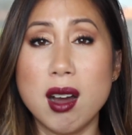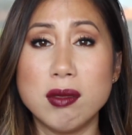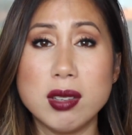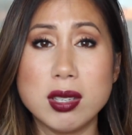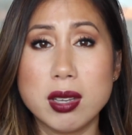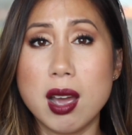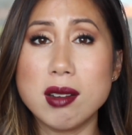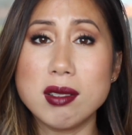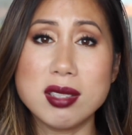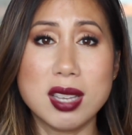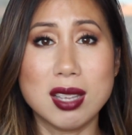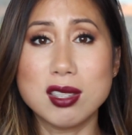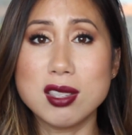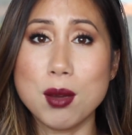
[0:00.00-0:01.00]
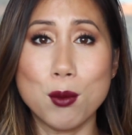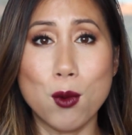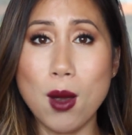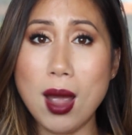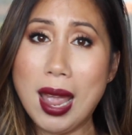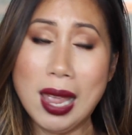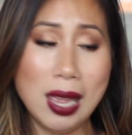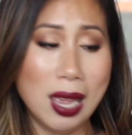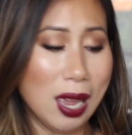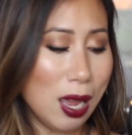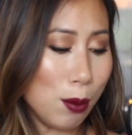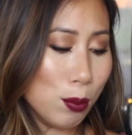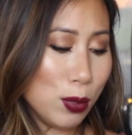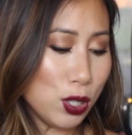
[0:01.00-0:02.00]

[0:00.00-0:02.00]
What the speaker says: others kind of sit somewhere in